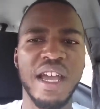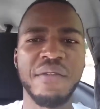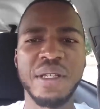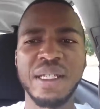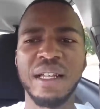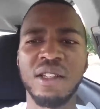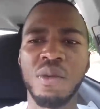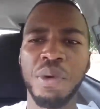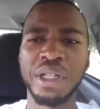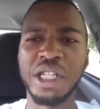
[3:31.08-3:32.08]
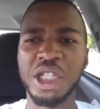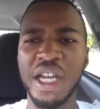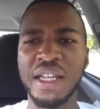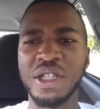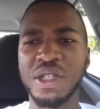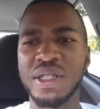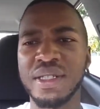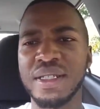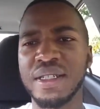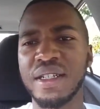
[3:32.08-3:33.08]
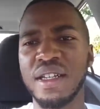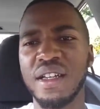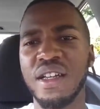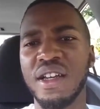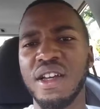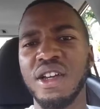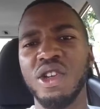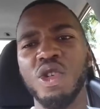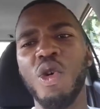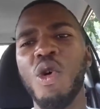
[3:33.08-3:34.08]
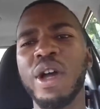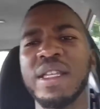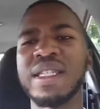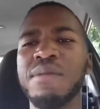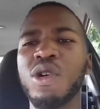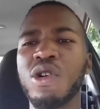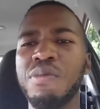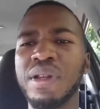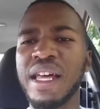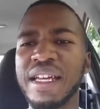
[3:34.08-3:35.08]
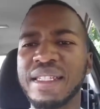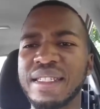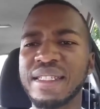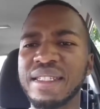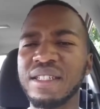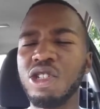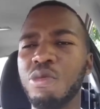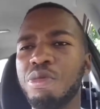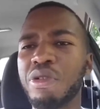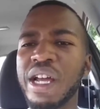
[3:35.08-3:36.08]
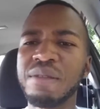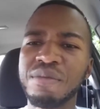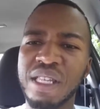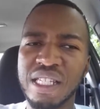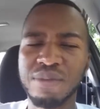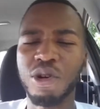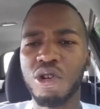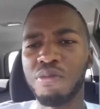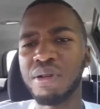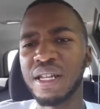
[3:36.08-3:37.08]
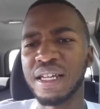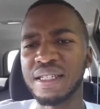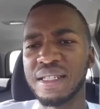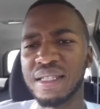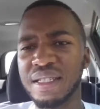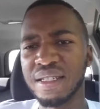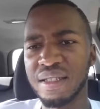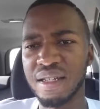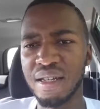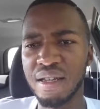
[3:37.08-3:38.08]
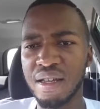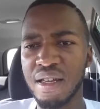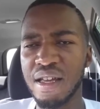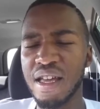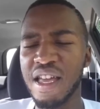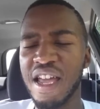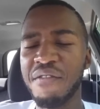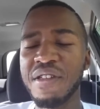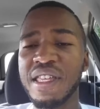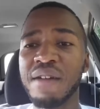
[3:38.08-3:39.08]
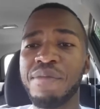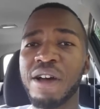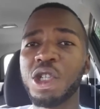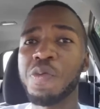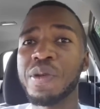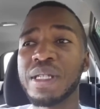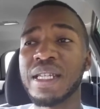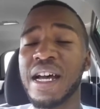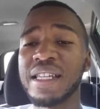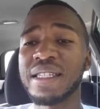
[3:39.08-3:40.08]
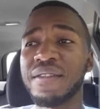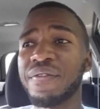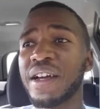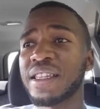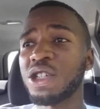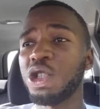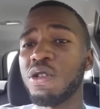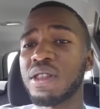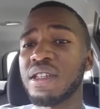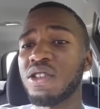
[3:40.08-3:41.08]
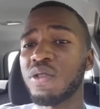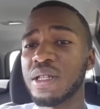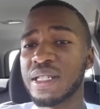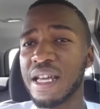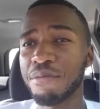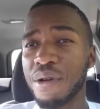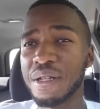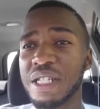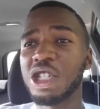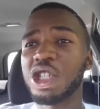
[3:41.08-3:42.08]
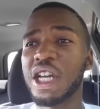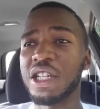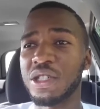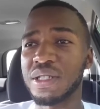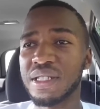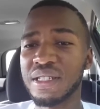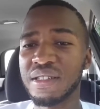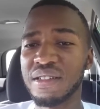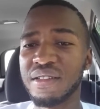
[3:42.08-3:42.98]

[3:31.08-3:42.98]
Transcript: Every cell in your body changes. Your organs get more complex. Your brain gets more complex. Everything about you besides the fact that you think you're the same person changes.